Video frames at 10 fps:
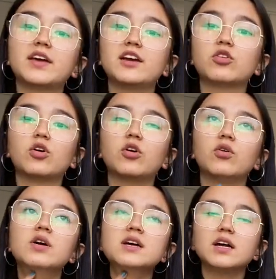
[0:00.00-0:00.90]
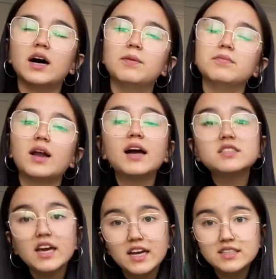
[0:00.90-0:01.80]
can grow 9
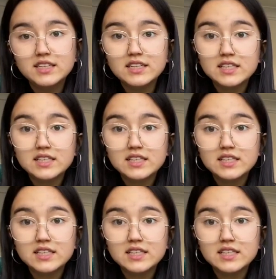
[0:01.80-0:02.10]
to 18